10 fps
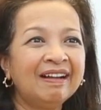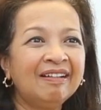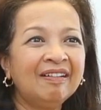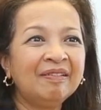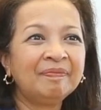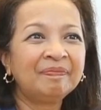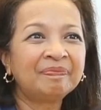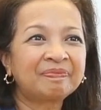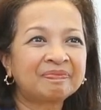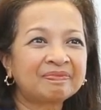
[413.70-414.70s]

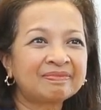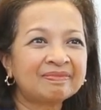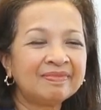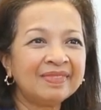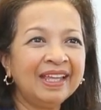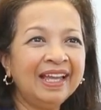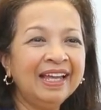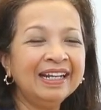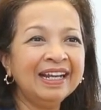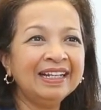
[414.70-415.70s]

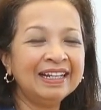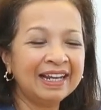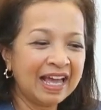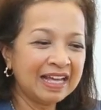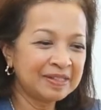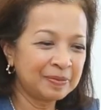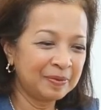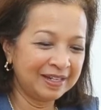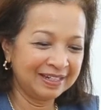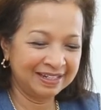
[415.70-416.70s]
And the last
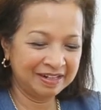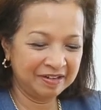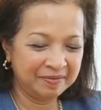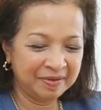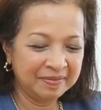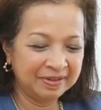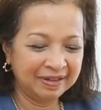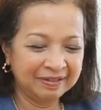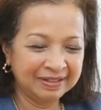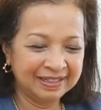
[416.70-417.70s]
one I remember
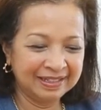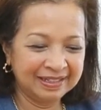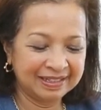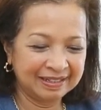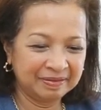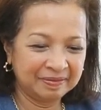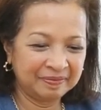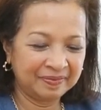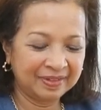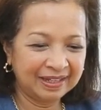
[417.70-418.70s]
is this,
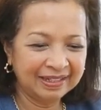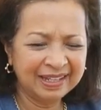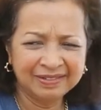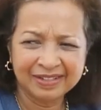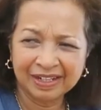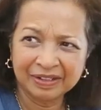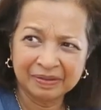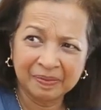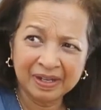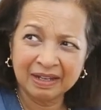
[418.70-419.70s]
I think it's
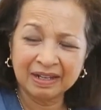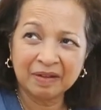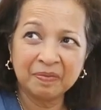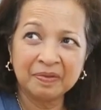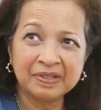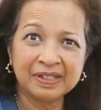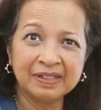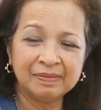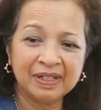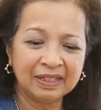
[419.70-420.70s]

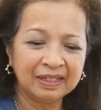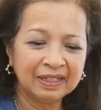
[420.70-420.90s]
Jandabai,